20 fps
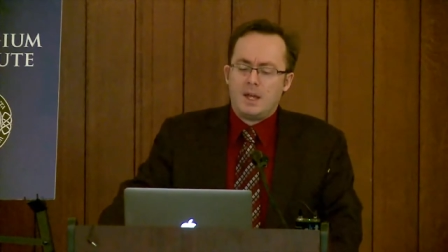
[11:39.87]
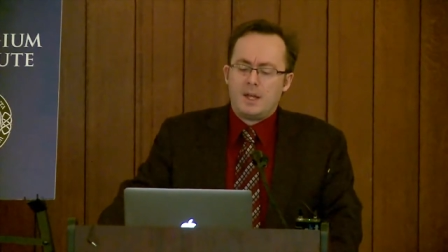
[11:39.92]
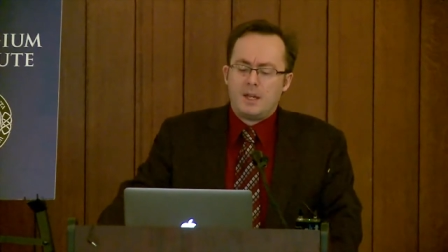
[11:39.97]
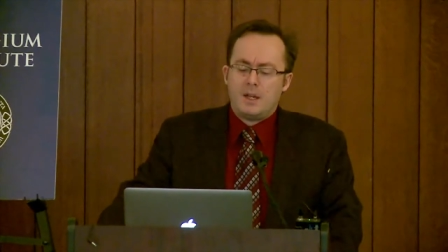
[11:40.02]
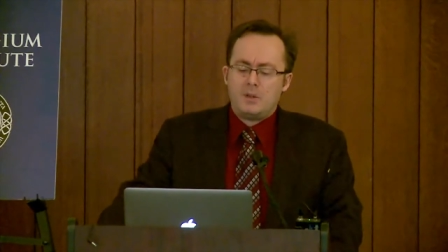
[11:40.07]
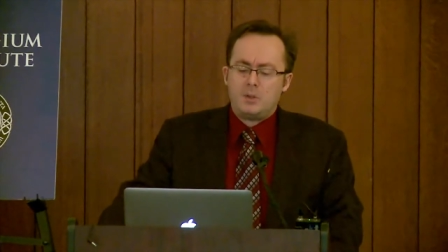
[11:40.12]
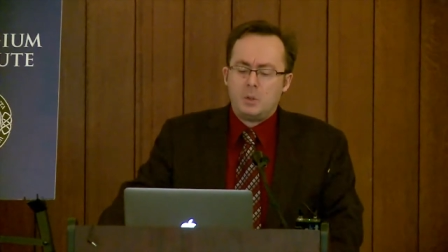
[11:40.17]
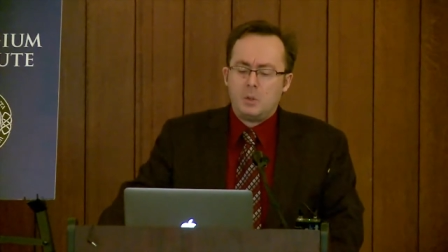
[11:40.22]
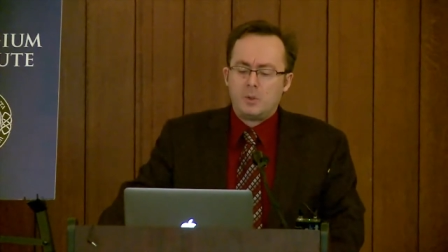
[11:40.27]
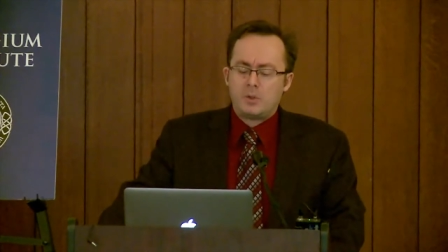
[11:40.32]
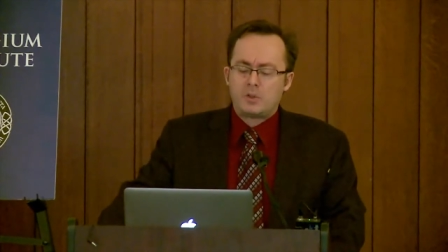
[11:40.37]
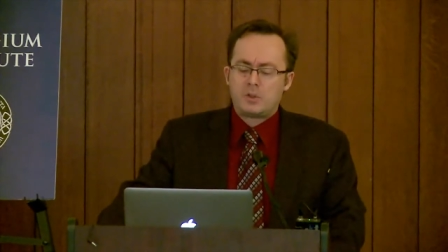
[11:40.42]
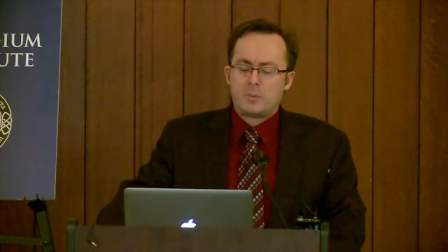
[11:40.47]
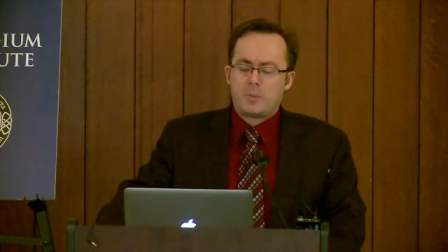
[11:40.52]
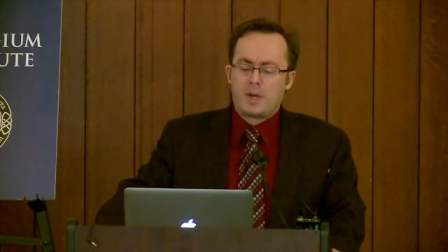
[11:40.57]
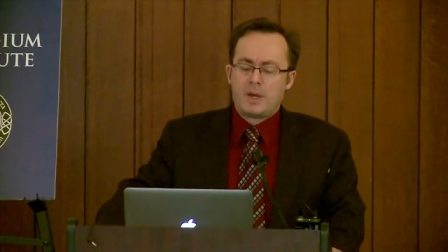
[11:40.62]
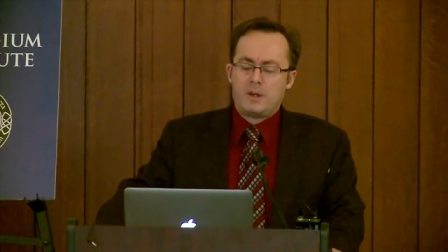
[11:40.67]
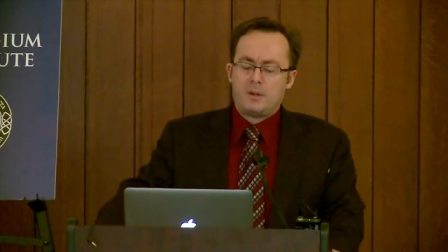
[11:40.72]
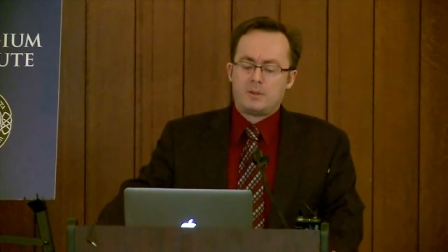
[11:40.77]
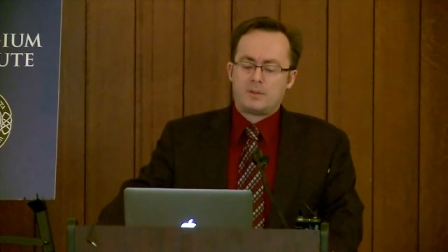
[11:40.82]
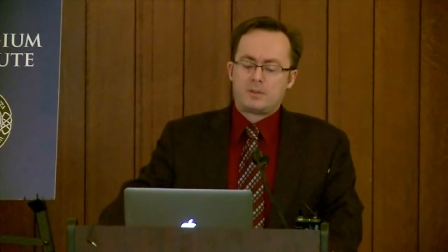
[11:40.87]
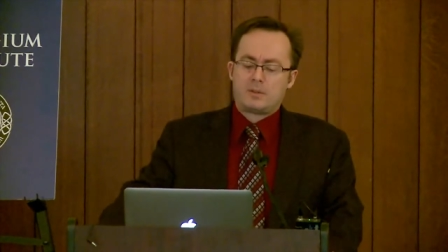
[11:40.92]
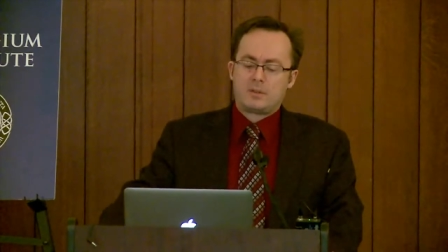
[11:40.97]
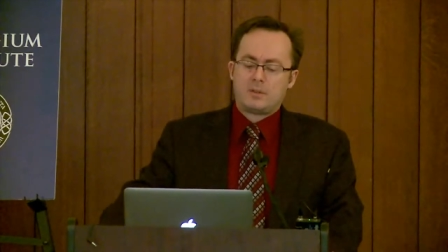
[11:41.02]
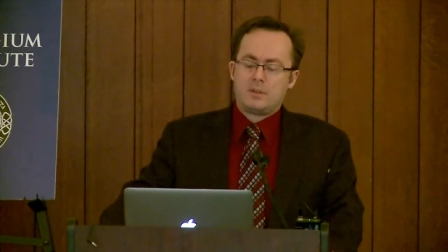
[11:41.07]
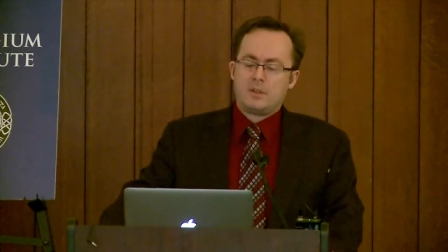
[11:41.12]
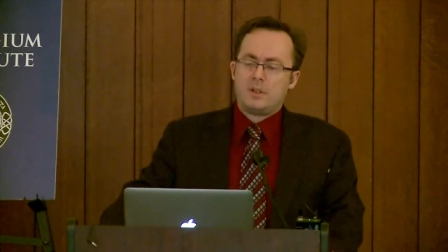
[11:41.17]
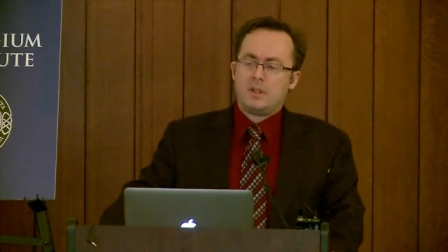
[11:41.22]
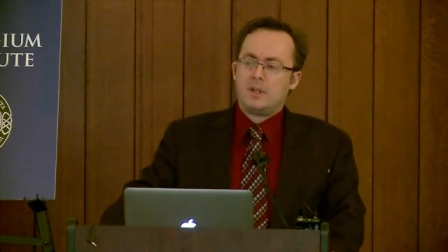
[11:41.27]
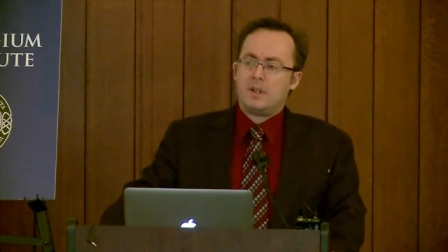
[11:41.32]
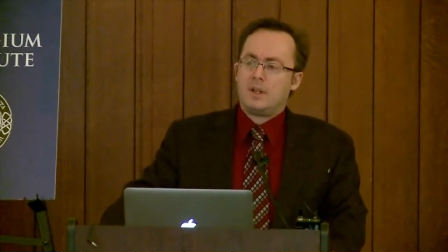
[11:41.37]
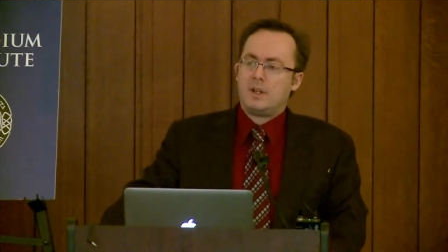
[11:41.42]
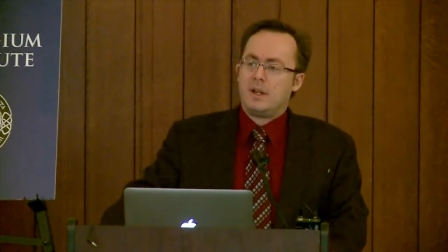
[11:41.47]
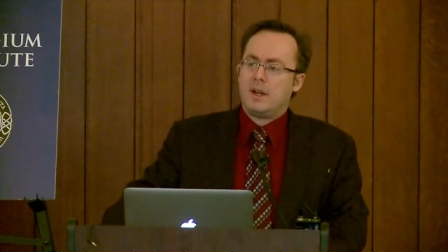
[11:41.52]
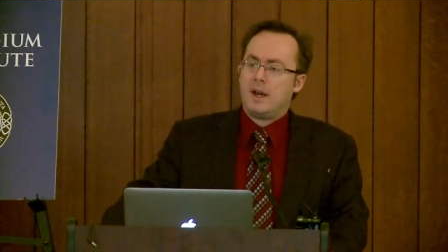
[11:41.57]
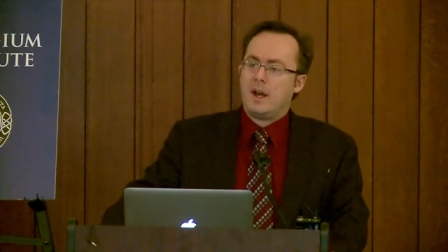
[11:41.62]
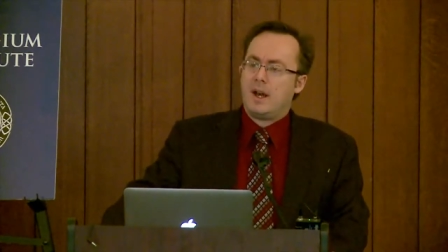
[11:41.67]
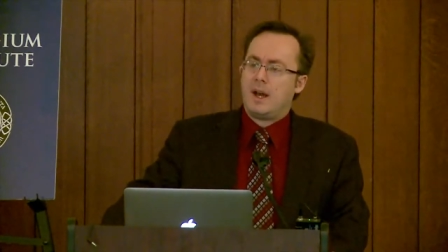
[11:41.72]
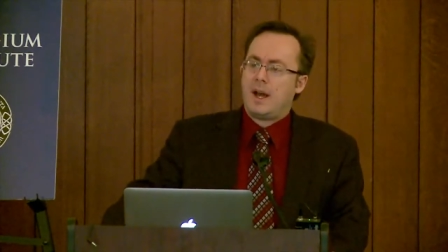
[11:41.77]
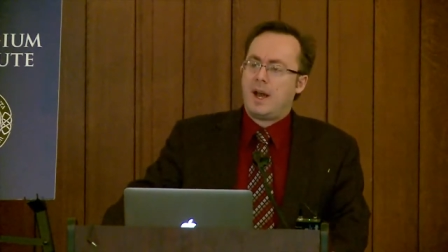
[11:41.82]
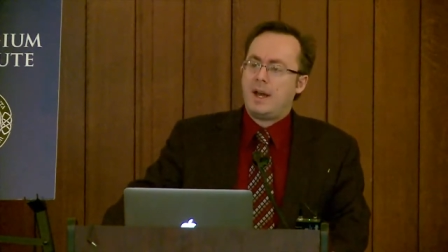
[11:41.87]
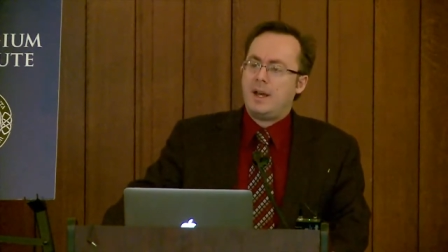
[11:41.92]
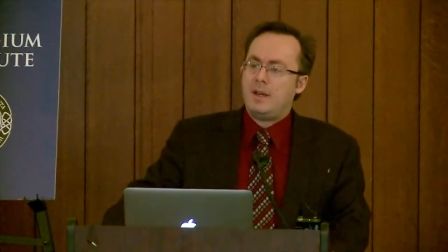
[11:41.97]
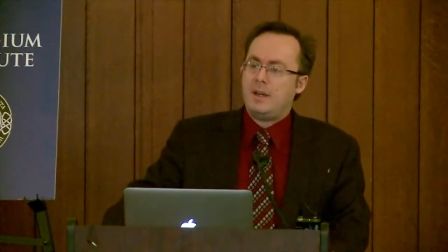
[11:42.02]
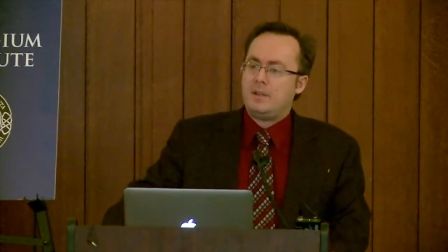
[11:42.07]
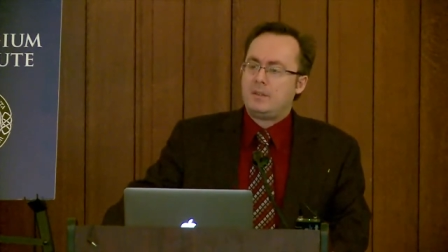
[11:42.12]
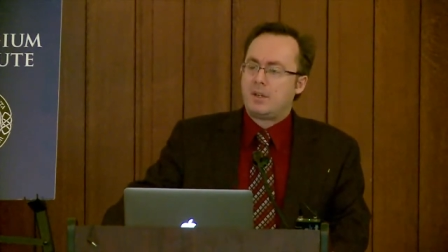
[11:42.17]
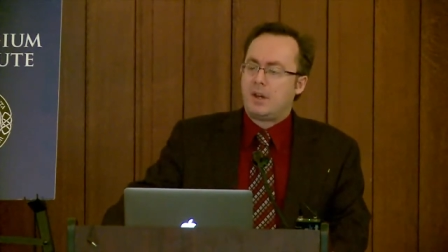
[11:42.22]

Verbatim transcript: He talks about a